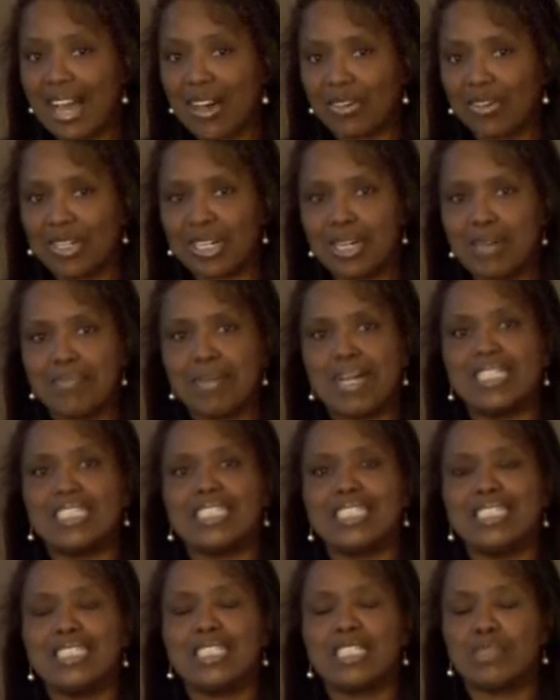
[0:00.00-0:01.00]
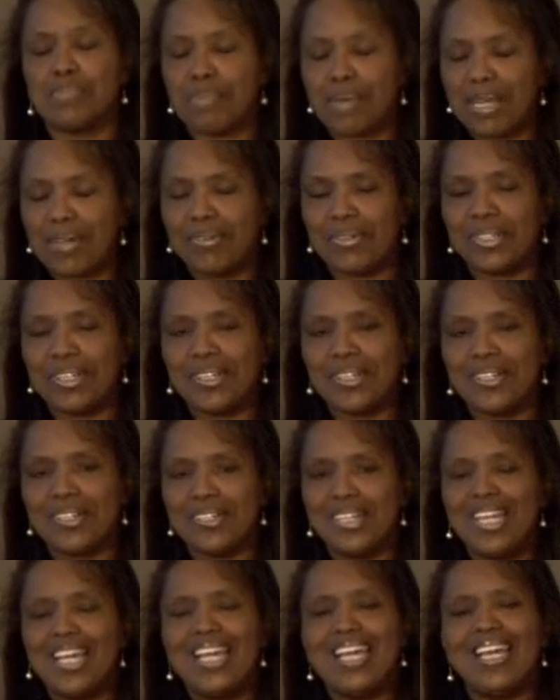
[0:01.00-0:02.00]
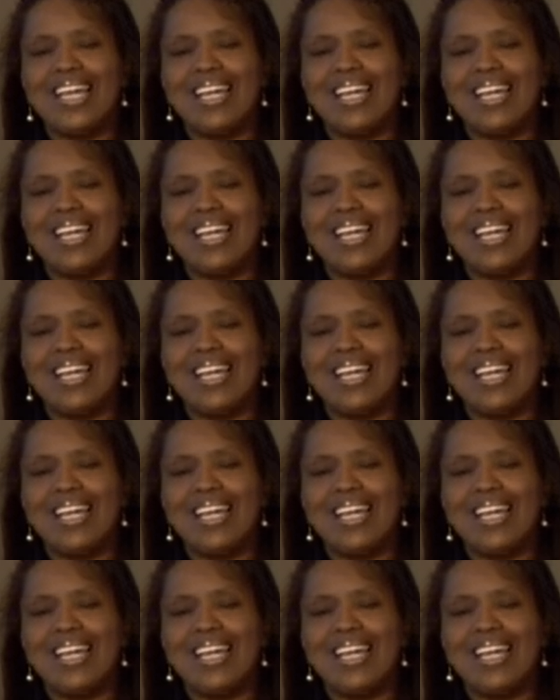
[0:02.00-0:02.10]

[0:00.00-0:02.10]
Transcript: outcome. I did speak with her